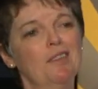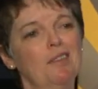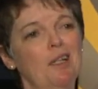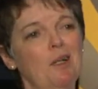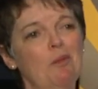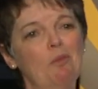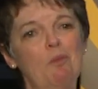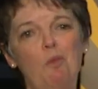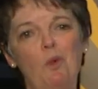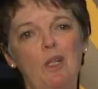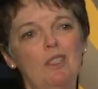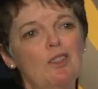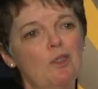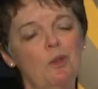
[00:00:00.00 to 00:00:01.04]
um,
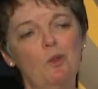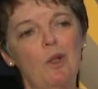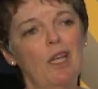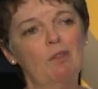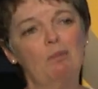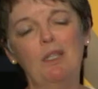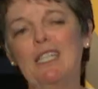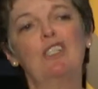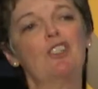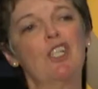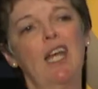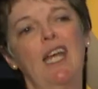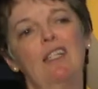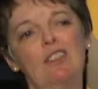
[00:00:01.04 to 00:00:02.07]
once you have been
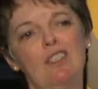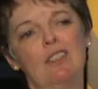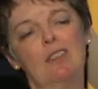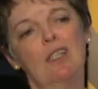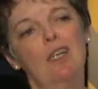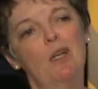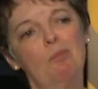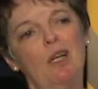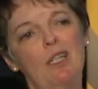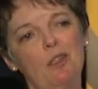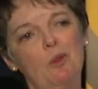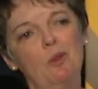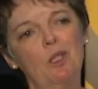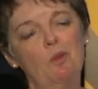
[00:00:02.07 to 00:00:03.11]
enchanted by
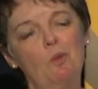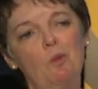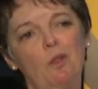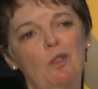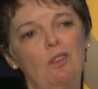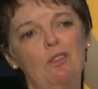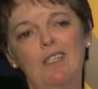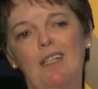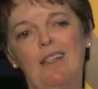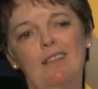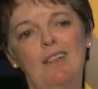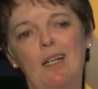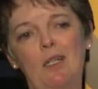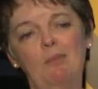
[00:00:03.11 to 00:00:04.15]
the written word
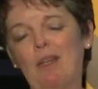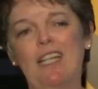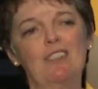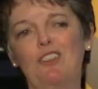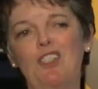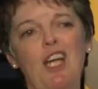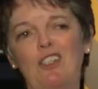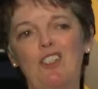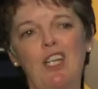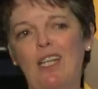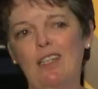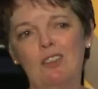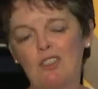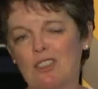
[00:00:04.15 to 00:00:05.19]
um, has not
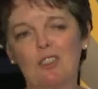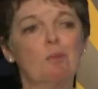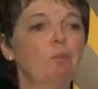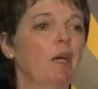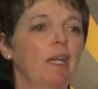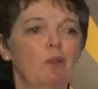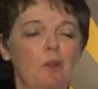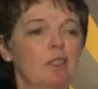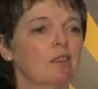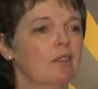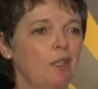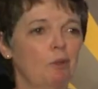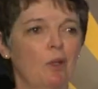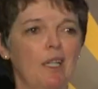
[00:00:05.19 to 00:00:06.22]
changed, despite whether
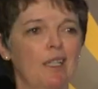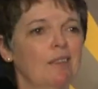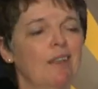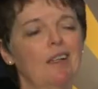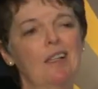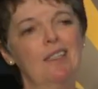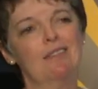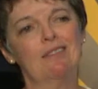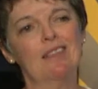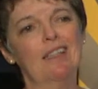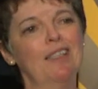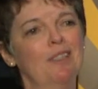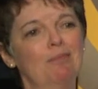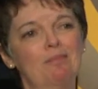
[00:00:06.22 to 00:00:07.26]
they write on
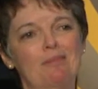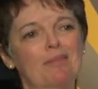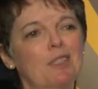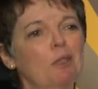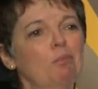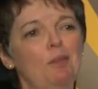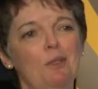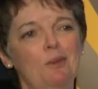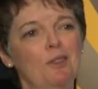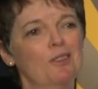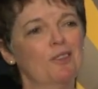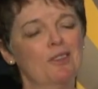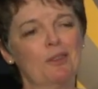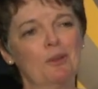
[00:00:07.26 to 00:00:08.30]
um,
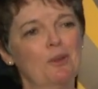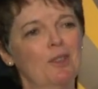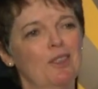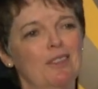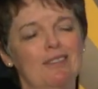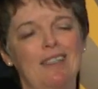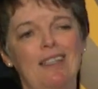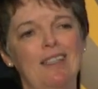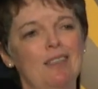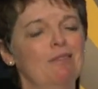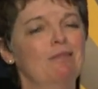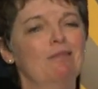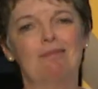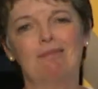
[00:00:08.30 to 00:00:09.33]
computers or uh,
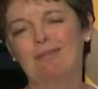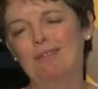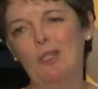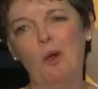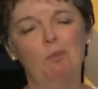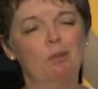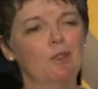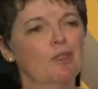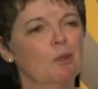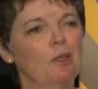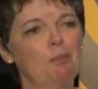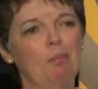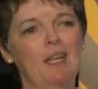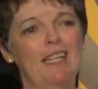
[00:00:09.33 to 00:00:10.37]
notebooks
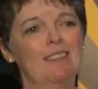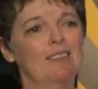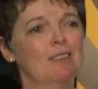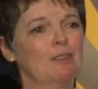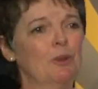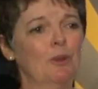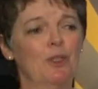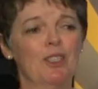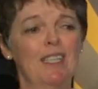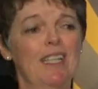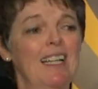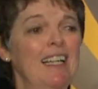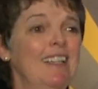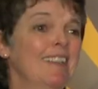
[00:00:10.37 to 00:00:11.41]
with pens or
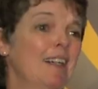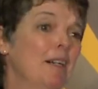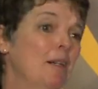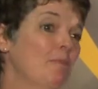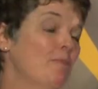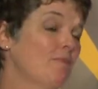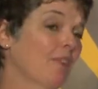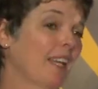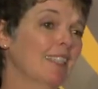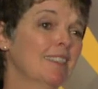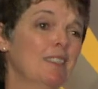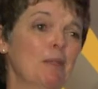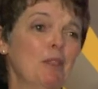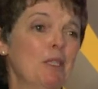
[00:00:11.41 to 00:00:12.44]
um, as
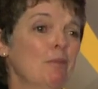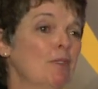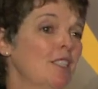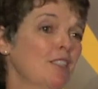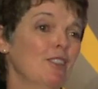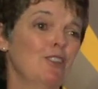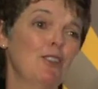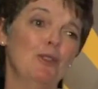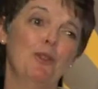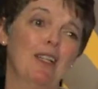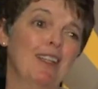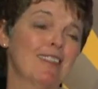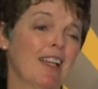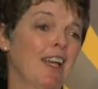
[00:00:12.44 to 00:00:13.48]
some of them still do
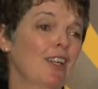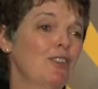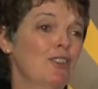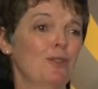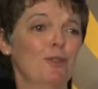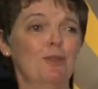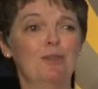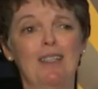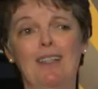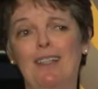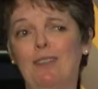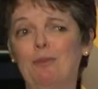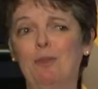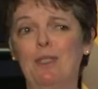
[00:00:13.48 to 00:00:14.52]
and as I do
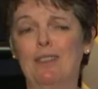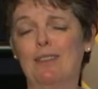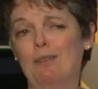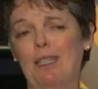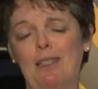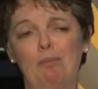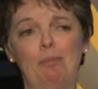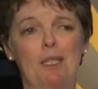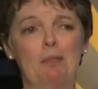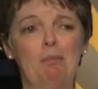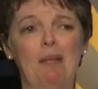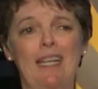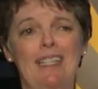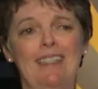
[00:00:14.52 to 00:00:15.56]
uh, with a Bic
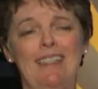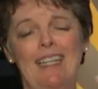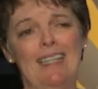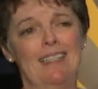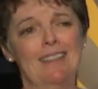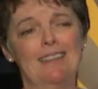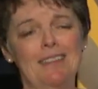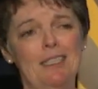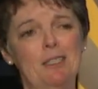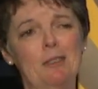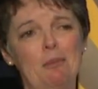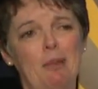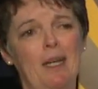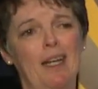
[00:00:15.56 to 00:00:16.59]
pen and a
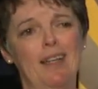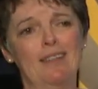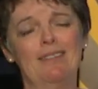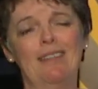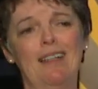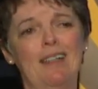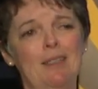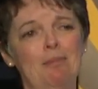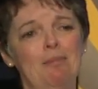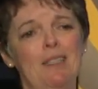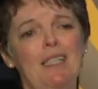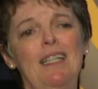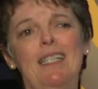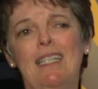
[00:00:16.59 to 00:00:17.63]
legal pad. Um,
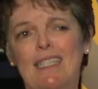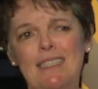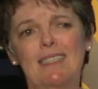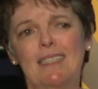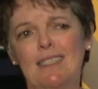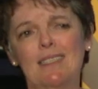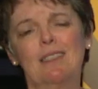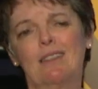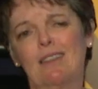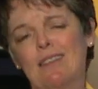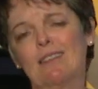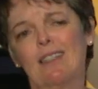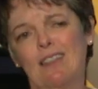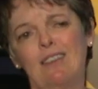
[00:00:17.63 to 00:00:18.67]
it's still
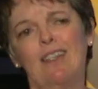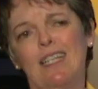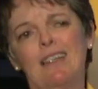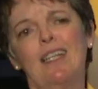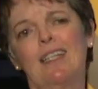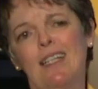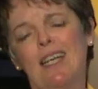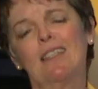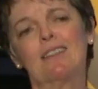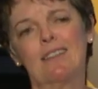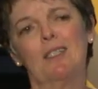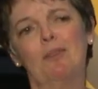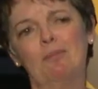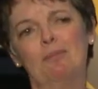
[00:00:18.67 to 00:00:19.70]
the thing that gets
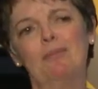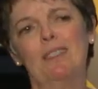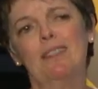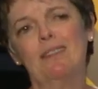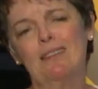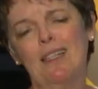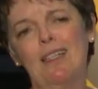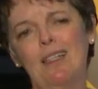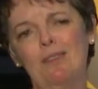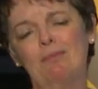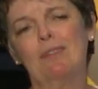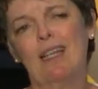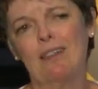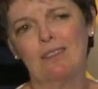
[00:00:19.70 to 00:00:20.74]
them uh,
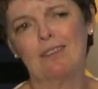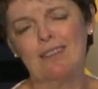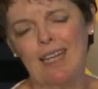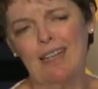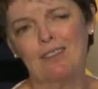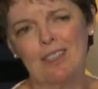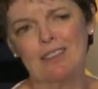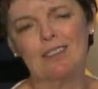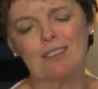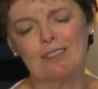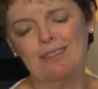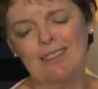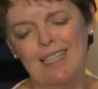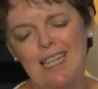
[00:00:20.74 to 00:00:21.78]
at, at the,
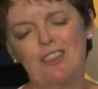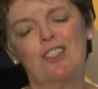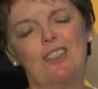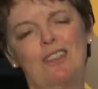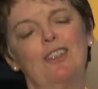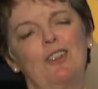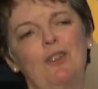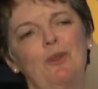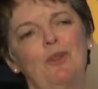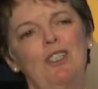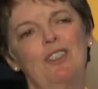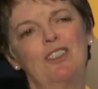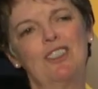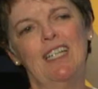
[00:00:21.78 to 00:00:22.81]
into their
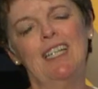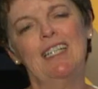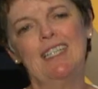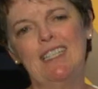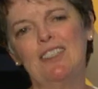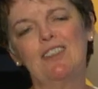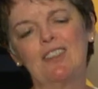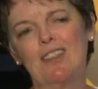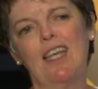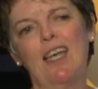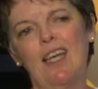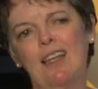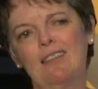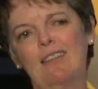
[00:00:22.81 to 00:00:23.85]
careers is
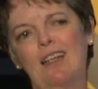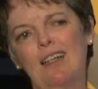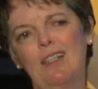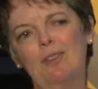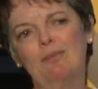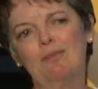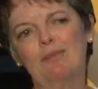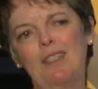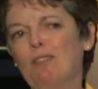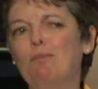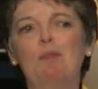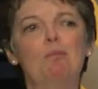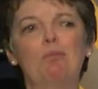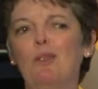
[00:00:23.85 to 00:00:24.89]
that um, they've
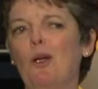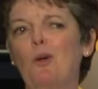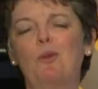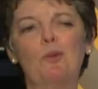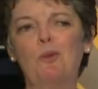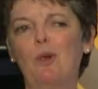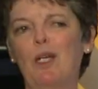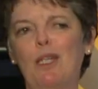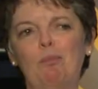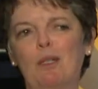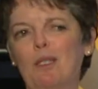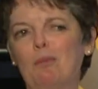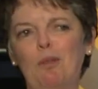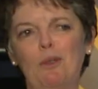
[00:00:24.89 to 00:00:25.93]
been blown away
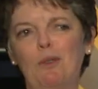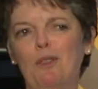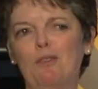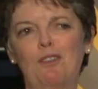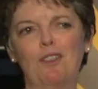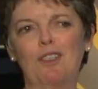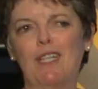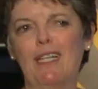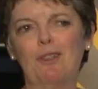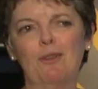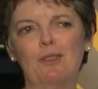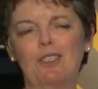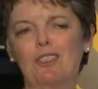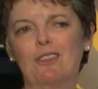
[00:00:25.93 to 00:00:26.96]
by the beauty of our
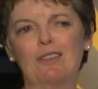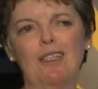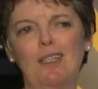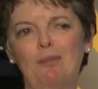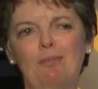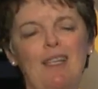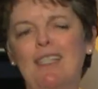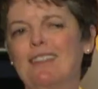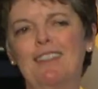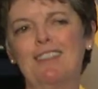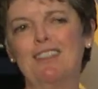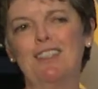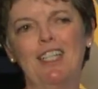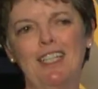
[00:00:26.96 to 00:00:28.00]
language. Um, that
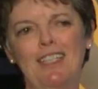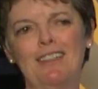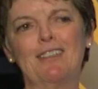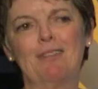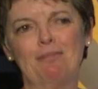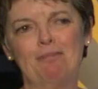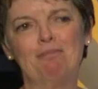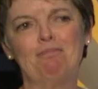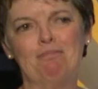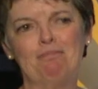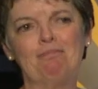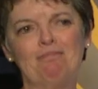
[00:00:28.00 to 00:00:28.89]
doesn't change. Wow,